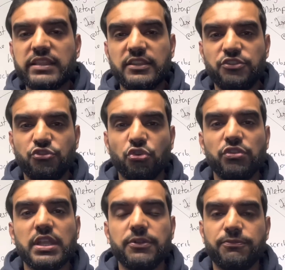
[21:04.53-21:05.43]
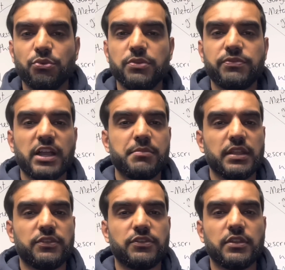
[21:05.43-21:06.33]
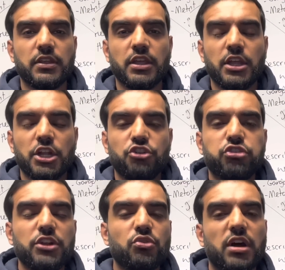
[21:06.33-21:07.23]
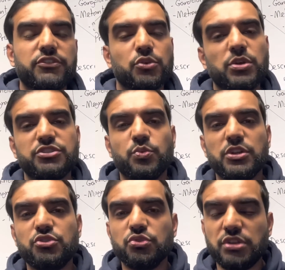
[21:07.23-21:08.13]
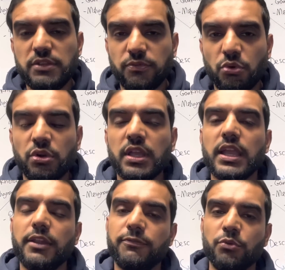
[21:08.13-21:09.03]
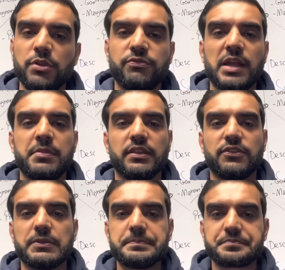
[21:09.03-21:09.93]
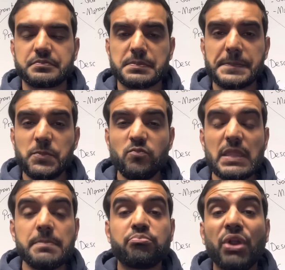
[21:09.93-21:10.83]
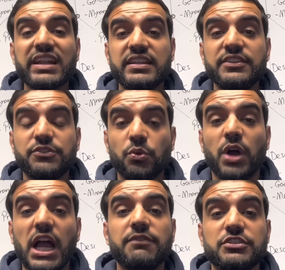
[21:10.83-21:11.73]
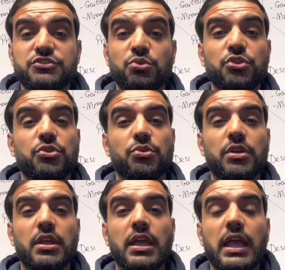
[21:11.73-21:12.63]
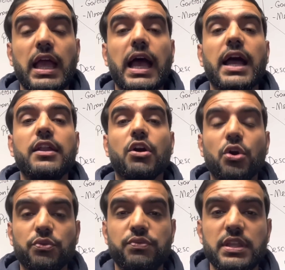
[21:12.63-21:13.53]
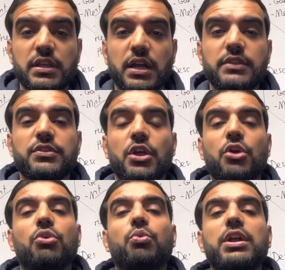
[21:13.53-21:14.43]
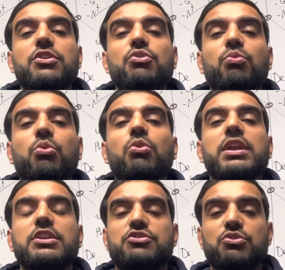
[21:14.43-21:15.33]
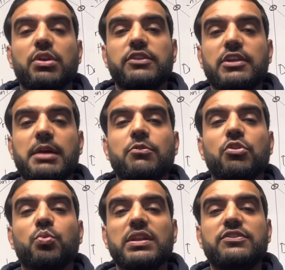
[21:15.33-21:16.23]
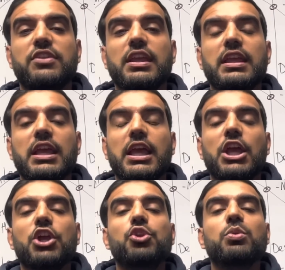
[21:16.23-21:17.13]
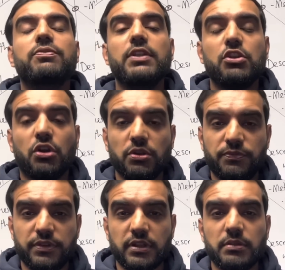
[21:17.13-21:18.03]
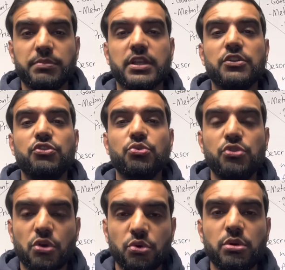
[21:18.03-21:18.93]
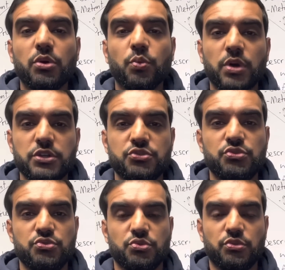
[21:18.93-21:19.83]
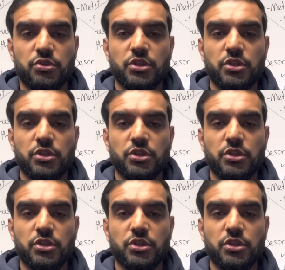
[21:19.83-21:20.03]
this story in 45 minutes. Try to answer question 1, 2, 3, 4 in 45 minutes. Practice what I've just taught you. And hopefully, guys, when you walk into your exam on Wednesday, you will feel confident because you know what to do.